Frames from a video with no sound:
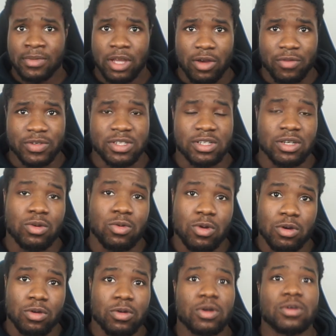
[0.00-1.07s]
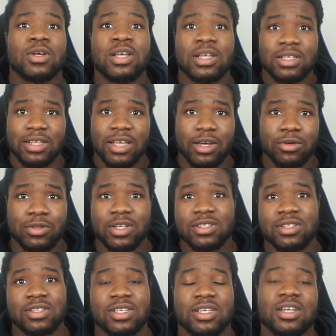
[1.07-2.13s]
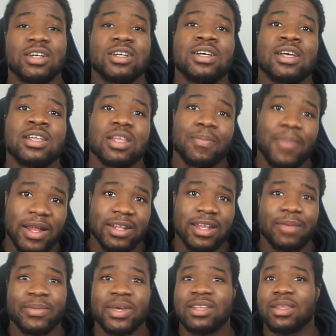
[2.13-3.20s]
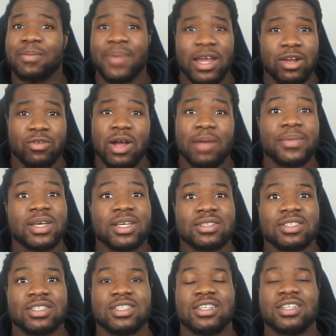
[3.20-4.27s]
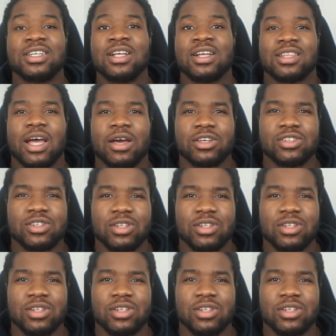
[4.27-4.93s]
obviously, quote unquote, the illness is here, the pandemic, the panoramic is here. Now, is